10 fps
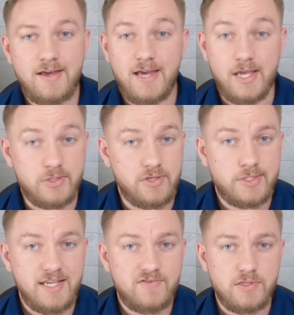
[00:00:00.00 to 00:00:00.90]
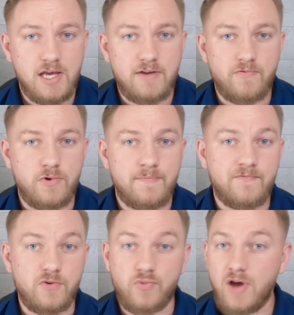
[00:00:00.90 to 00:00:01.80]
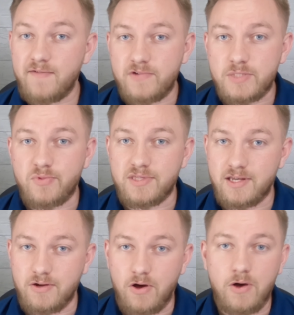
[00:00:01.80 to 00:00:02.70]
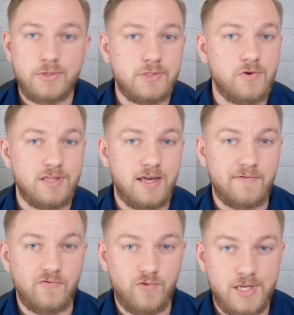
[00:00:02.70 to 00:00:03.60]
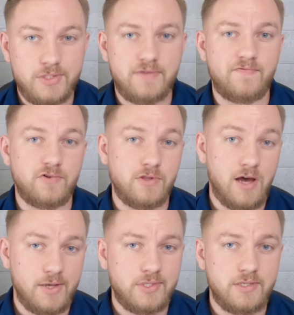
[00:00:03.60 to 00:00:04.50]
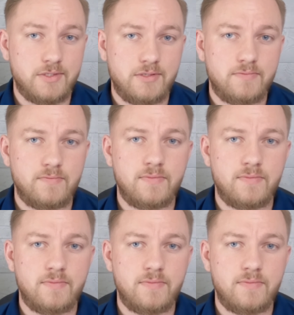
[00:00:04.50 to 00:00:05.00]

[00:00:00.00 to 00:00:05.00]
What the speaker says: And so this leaves a lot of room for profits, but then also a lot of risk for losses.